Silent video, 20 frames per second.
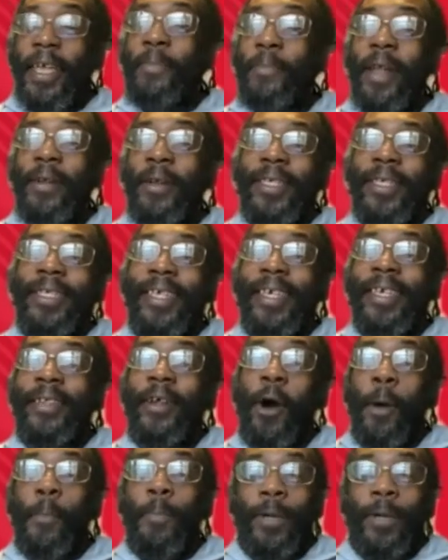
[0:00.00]
He might not see
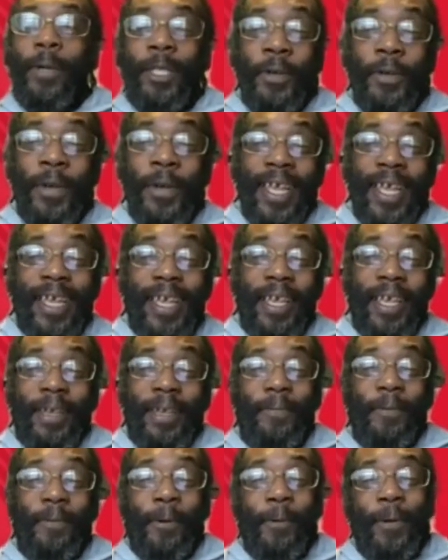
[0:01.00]
the opportunity
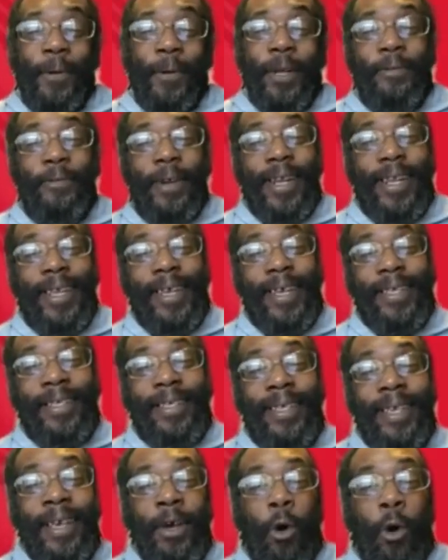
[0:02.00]
for what it really
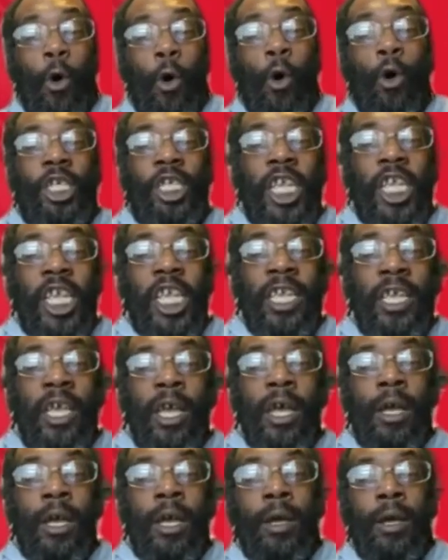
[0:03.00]
is, and or she. What,
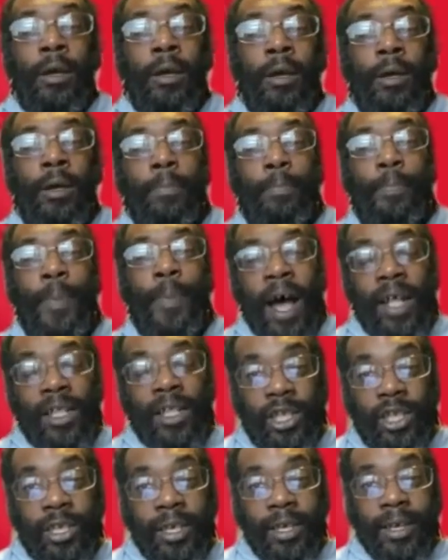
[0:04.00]
but
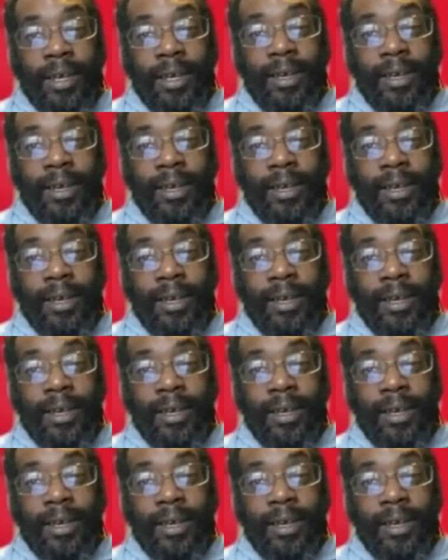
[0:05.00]
this is what